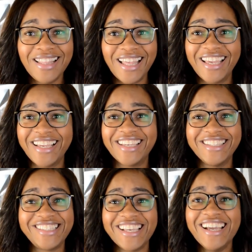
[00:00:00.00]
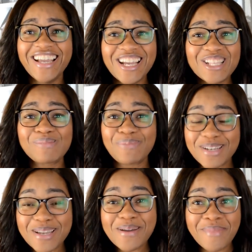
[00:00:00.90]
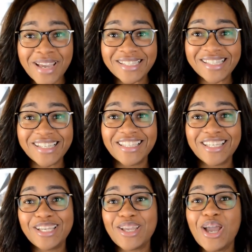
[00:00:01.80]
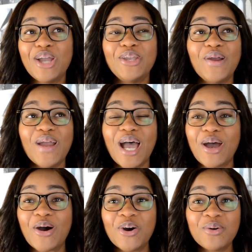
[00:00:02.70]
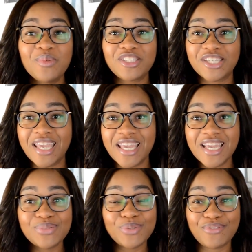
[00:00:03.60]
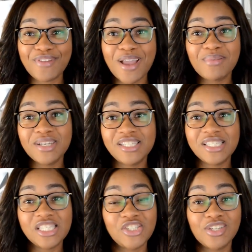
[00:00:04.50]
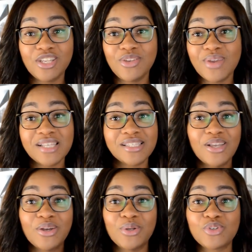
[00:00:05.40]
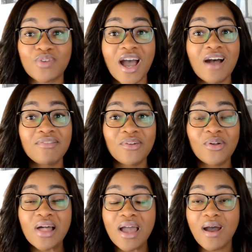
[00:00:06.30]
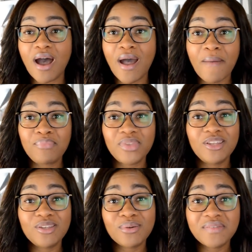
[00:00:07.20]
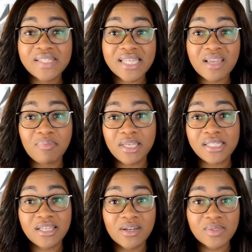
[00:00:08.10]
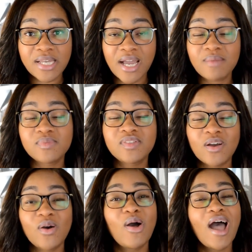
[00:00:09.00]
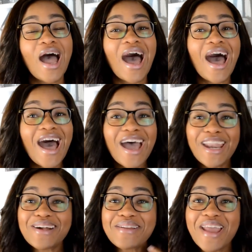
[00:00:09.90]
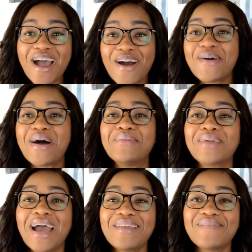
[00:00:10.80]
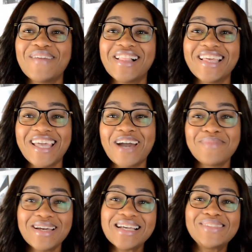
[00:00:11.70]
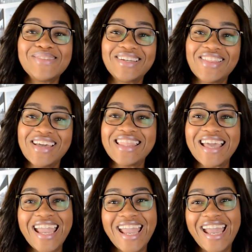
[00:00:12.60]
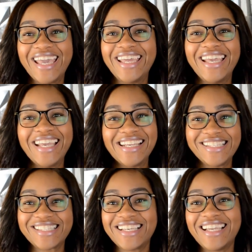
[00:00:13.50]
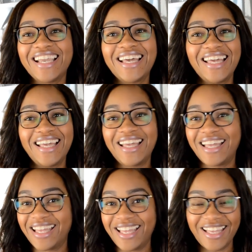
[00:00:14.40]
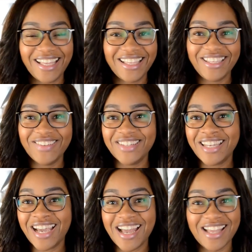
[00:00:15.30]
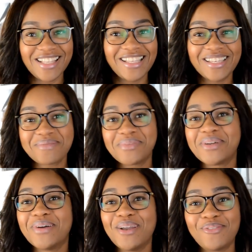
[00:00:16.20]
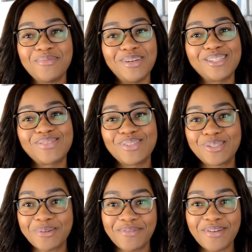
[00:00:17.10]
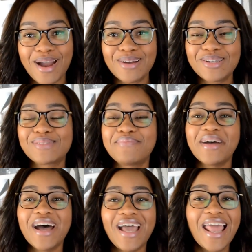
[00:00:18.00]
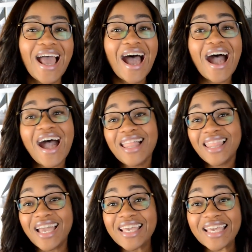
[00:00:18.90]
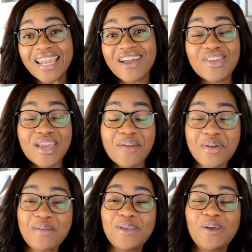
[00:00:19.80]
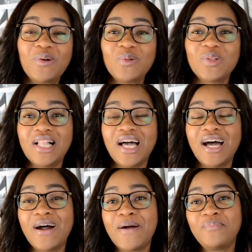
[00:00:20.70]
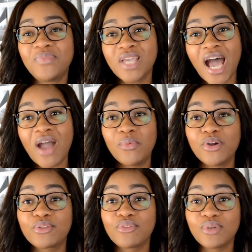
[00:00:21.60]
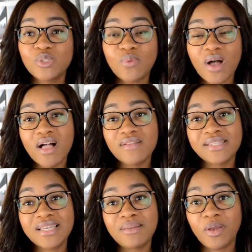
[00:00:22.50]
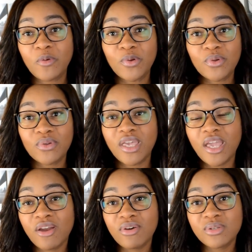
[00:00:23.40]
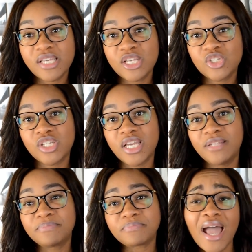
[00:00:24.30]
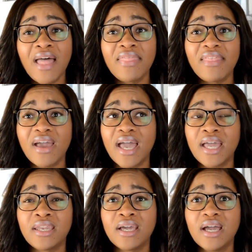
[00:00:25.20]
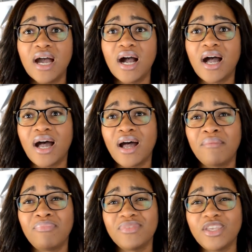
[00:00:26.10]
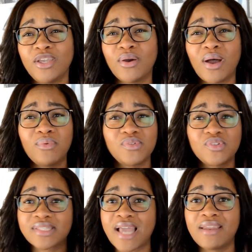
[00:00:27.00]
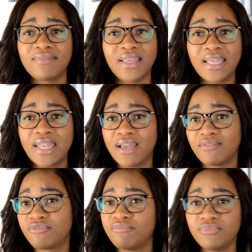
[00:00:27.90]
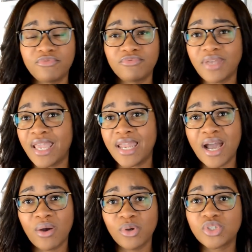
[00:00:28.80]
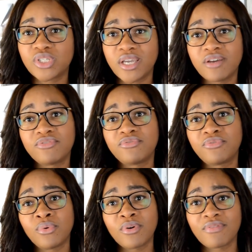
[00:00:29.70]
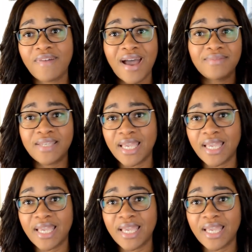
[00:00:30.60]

like it's it's pretty amazing like you're at home with your kids with your family just chilling you guys can go travel um, and you don't have to take pto time so i don't know i'm kind of feeling that my husband on the other hand is like uh -uh you're not gonna be away from us for 24 hours. But I like it. I think it might be cool. Um, I worked 312s in my critical care rotation, and then um, you know I was just kind of like an eight-hour shift for five